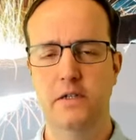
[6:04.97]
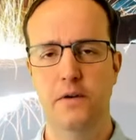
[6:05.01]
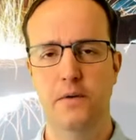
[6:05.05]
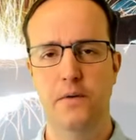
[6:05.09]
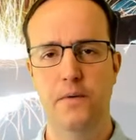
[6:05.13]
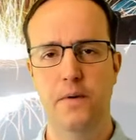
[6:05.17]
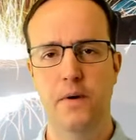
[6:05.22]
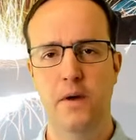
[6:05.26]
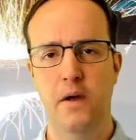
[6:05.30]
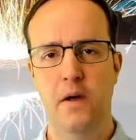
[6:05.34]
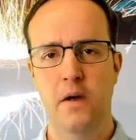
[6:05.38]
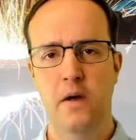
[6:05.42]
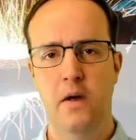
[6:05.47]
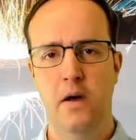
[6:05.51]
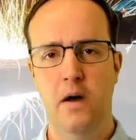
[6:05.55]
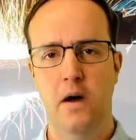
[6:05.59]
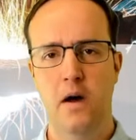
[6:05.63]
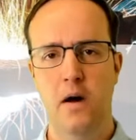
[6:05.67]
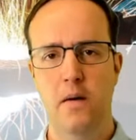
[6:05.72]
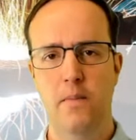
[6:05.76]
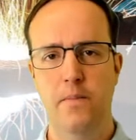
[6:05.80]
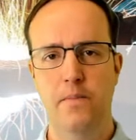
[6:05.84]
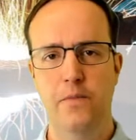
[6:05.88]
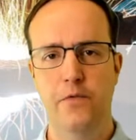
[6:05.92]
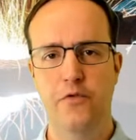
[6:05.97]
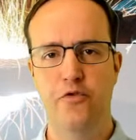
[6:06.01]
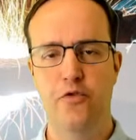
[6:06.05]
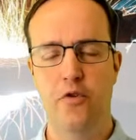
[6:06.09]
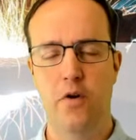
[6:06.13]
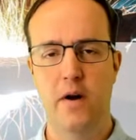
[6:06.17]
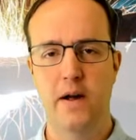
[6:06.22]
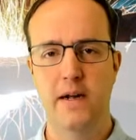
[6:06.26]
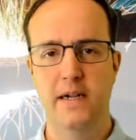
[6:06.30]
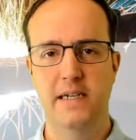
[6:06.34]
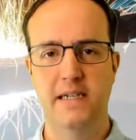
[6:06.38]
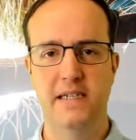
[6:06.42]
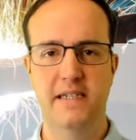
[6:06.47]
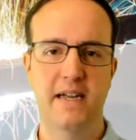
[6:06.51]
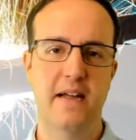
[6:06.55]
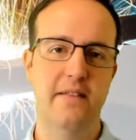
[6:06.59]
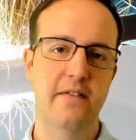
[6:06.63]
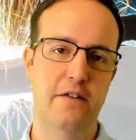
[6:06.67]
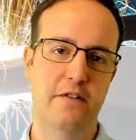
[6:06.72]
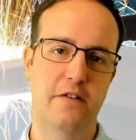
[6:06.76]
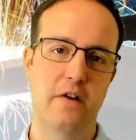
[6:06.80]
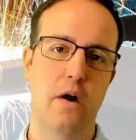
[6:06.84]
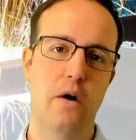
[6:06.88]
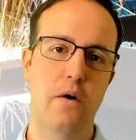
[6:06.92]
to try and set
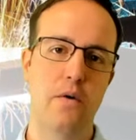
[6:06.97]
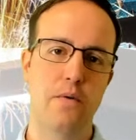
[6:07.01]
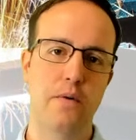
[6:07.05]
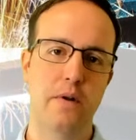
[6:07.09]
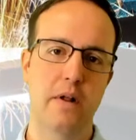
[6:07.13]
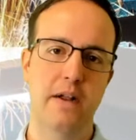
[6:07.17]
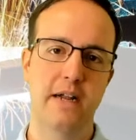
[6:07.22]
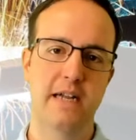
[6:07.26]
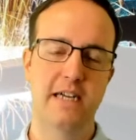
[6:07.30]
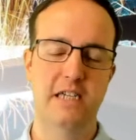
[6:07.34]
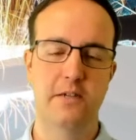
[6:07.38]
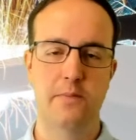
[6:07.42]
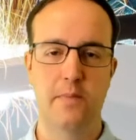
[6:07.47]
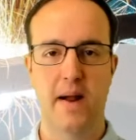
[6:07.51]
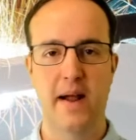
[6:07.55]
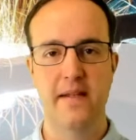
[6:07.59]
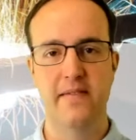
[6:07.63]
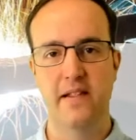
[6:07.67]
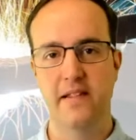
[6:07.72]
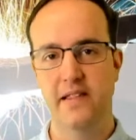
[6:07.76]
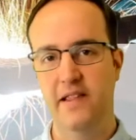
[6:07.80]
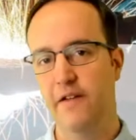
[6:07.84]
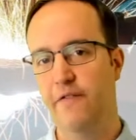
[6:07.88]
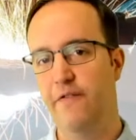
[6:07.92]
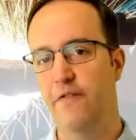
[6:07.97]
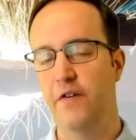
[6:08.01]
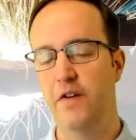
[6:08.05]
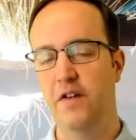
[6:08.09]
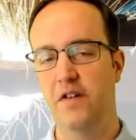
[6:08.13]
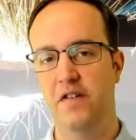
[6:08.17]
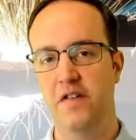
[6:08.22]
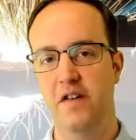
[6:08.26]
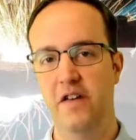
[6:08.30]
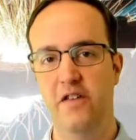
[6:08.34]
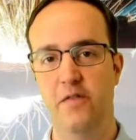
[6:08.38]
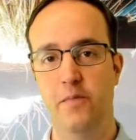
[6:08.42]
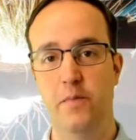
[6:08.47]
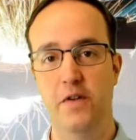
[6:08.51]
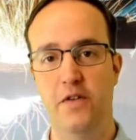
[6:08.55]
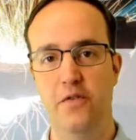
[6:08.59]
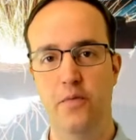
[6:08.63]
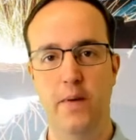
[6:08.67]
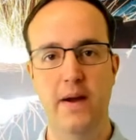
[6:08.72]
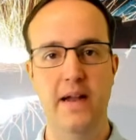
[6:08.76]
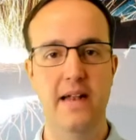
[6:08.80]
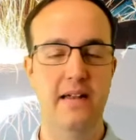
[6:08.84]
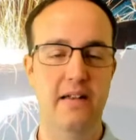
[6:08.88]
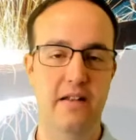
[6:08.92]
the tone and explain the differences
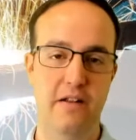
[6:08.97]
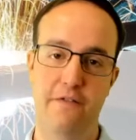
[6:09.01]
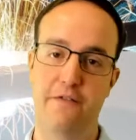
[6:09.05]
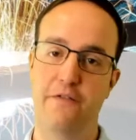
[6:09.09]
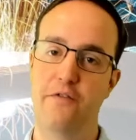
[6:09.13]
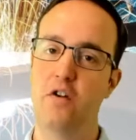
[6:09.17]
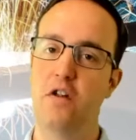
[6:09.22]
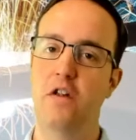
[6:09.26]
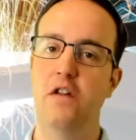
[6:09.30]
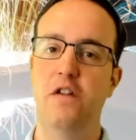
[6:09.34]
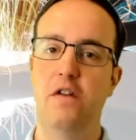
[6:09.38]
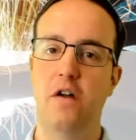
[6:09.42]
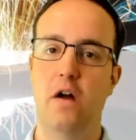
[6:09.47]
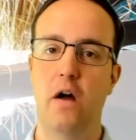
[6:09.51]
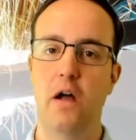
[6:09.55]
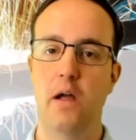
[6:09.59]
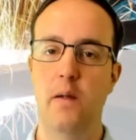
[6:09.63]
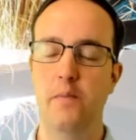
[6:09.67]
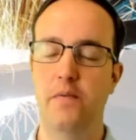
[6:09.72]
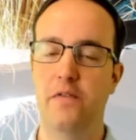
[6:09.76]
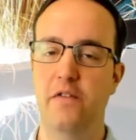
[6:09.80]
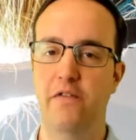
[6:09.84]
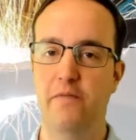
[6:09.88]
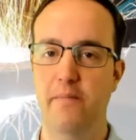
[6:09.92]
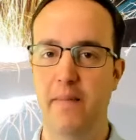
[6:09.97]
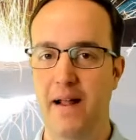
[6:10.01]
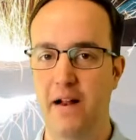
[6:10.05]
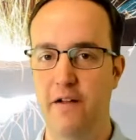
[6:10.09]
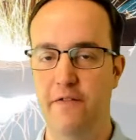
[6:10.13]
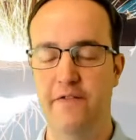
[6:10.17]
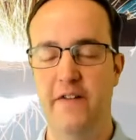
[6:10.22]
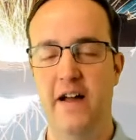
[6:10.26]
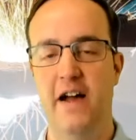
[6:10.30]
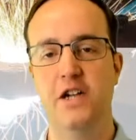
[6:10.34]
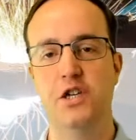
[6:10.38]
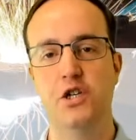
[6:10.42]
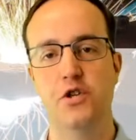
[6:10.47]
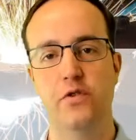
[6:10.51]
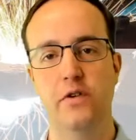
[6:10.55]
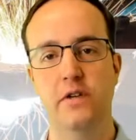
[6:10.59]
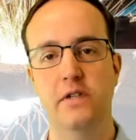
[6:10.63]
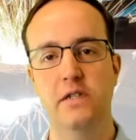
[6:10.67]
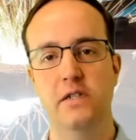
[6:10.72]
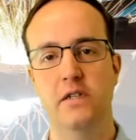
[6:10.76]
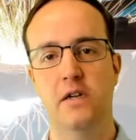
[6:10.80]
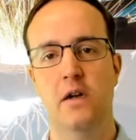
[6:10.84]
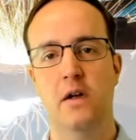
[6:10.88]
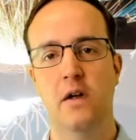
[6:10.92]
between different types of
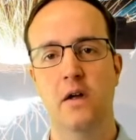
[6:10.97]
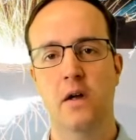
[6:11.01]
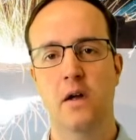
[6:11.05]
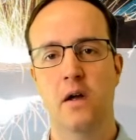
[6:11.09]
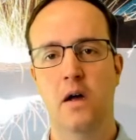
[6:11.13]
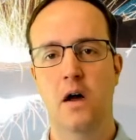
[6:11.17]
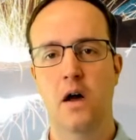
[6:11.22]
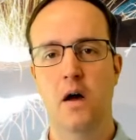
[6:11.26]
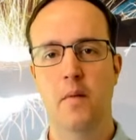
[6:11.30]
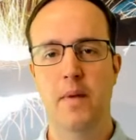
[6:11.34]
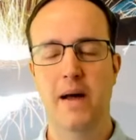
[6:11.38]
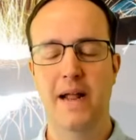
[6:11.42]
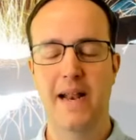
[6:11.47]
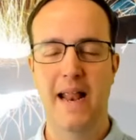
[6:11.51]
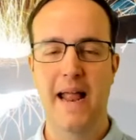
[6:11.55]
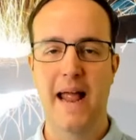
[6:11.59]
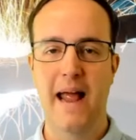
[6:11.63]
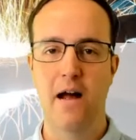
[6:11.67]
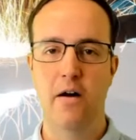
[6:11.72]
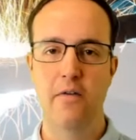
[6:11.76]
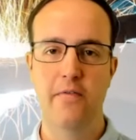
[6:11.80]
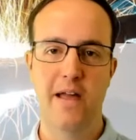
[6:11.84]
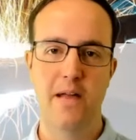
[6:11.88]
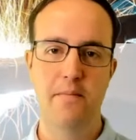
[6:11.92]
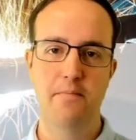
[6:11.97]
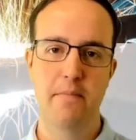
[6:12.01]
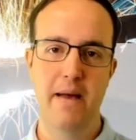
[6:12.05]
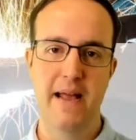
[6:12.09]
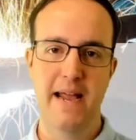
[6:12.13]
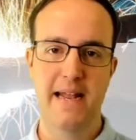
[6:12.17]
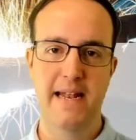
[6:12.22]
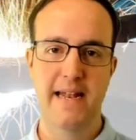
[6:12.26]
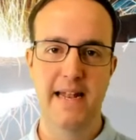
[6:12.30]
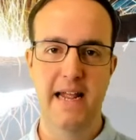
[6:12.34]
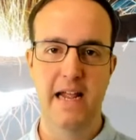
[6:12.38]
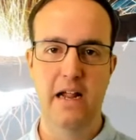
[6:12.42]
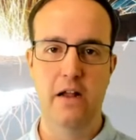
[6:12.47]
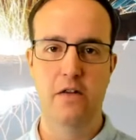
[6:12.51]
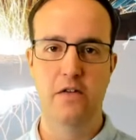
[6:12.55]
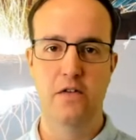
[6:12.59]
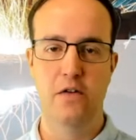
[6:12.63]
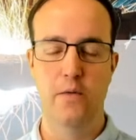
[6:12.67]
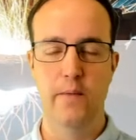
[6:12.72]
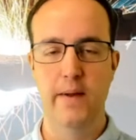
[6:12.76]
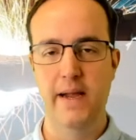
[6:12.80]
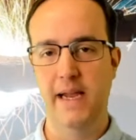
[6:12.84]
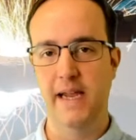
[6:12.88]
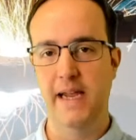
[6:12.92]
manufacturers and how they may need
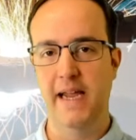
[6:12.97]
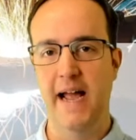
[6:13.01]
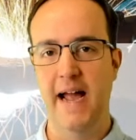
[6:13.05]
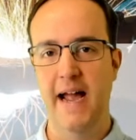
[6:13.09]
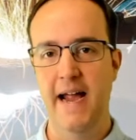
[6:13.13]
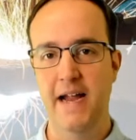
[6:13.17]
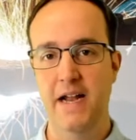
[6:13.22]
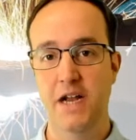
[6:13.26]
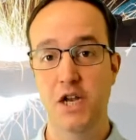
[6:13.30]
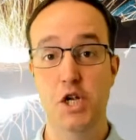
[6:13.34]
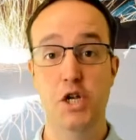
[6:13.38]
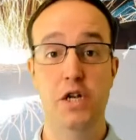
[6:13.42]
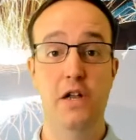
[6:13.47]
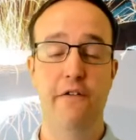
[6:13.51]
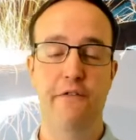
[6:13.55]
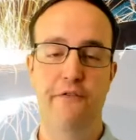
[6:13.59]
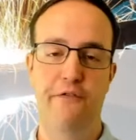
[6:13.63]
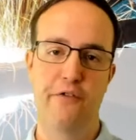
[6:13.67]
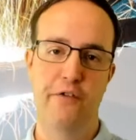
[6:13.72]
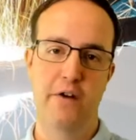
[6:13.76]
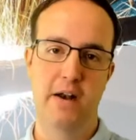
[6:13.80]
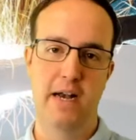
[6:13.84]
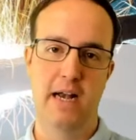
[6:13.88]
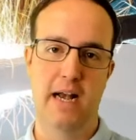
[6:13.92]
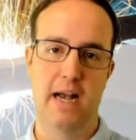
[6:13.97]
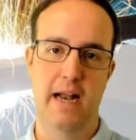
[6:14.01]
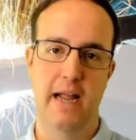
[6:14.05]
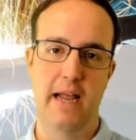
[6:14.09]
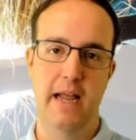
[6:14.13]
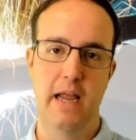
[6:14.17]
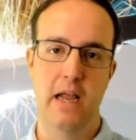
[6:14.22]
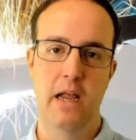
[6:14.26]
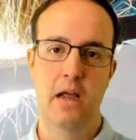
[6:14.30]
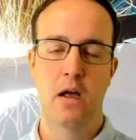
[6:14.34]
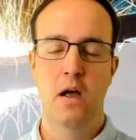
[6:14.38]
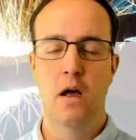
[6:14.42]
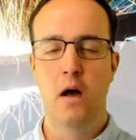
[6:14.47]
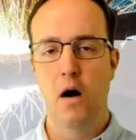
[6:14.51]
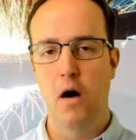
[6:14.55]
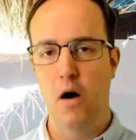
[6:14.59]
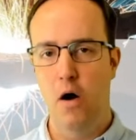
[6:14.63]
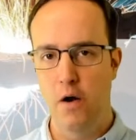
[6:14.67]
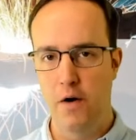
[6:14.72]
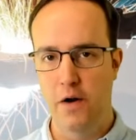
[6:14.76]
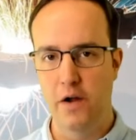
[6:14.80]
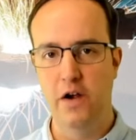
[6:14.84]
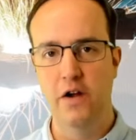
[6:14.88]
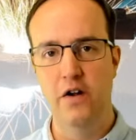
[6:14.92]
to engage differently
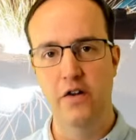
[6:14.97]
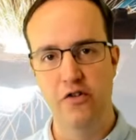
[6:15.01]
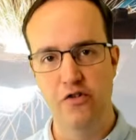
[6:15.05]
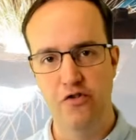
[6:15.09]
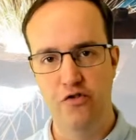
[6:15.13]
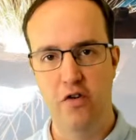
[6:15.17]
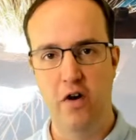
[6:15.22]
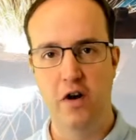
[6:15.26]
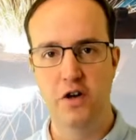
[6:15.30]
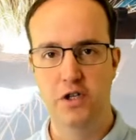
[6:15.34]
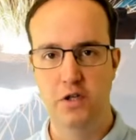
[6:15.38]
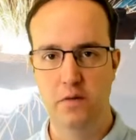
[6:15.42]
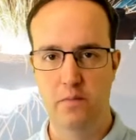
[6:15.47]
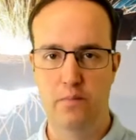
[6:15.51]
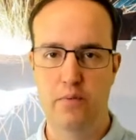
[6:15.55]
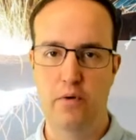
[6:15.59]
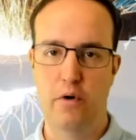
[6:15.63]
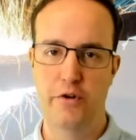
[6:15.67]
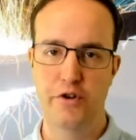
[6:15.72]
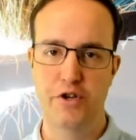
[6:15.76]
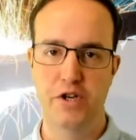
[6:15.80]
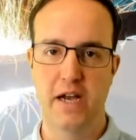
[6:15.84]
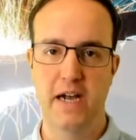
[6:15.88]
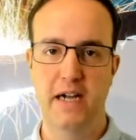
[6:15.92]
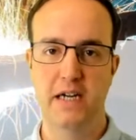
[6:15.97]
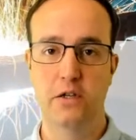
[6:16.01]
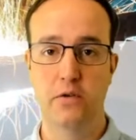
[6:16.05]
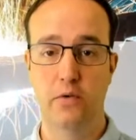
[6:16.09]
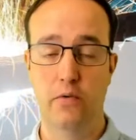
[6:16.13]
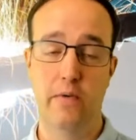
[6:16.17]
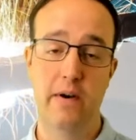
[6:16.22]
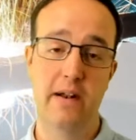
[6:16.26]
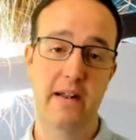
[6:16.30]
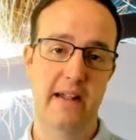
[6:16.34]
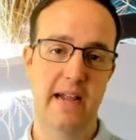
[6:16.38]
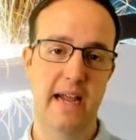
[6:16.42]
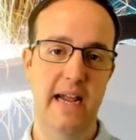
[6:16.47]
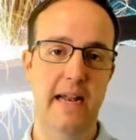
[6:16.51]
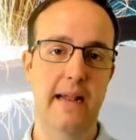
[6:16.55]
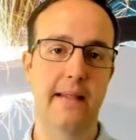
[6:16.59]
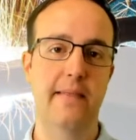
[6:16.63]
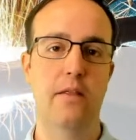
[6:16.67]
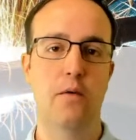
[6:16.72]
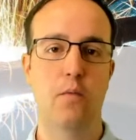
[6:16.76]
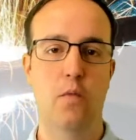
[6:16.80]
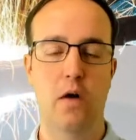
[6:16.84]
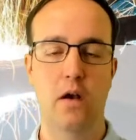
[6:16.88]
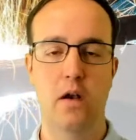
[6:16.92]
on a construction project, or indeed
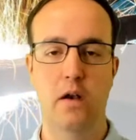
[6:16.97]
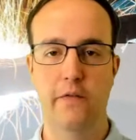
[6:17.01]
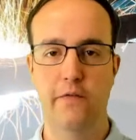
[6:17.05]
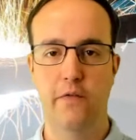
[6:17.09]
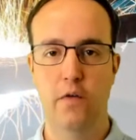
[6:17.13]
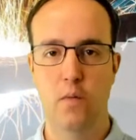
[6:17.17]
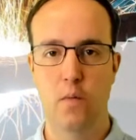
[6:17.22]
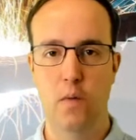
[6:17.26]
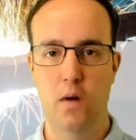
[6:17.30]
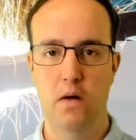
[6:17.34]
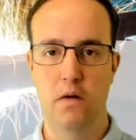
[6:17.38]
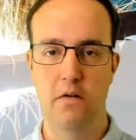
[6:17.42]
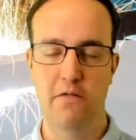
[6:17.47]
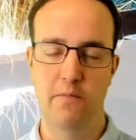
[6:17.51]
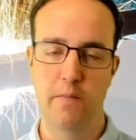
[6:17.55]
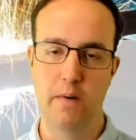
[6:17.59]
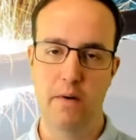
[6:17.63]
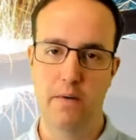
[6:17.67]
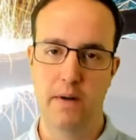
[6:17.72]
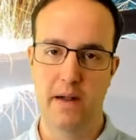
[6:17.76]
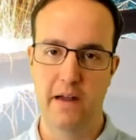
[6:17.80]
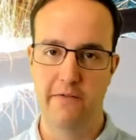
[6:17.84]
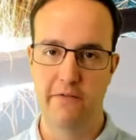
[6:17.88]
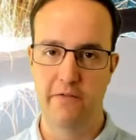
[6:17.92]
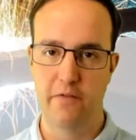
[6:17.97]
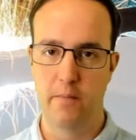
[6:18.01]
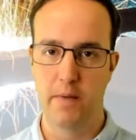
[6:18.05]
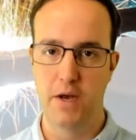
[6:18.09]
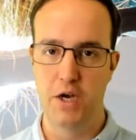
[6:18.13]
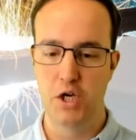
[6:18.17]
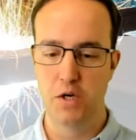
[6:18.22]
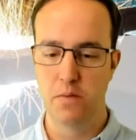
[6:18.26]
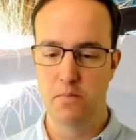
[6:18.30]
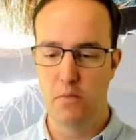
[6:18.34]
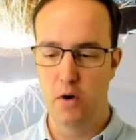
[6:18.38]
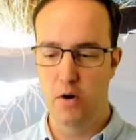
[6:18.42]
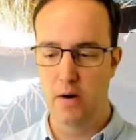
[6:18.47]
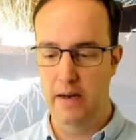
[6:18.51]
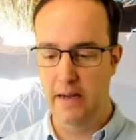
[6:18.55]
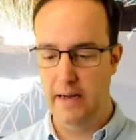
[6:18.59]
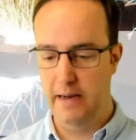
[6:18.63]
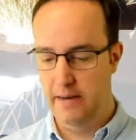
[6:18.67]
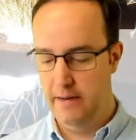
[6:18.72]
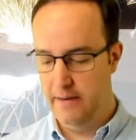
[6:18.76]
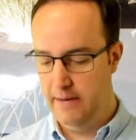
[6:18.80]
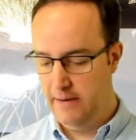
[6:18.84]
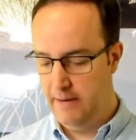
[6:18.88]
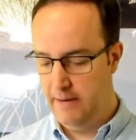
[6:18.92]
in the wonderful world of building information modeling.